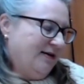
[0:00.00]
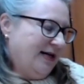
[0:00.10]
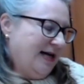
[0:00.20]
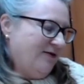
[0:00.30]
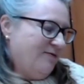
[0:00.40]
I
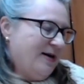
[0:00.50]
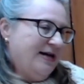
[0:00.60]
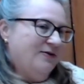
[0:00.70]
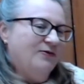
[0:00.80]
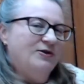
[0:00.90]
have made
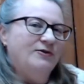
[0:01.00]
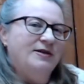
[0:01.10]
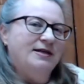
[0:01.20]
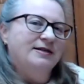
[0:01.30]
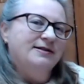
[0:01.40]
a few
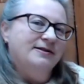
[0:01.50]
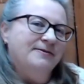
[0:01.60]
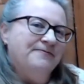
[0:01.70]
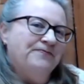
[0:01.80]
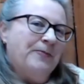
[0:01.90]
things
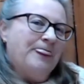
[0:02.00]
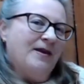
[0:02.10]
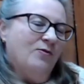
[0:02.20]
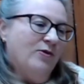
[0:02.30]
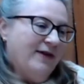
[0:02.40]

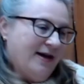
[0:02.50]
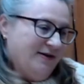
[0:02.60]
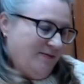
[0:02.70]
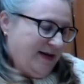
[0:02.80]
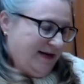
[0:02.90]
without
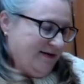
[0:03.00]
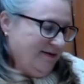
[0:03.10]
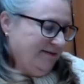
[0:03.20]
a pattern,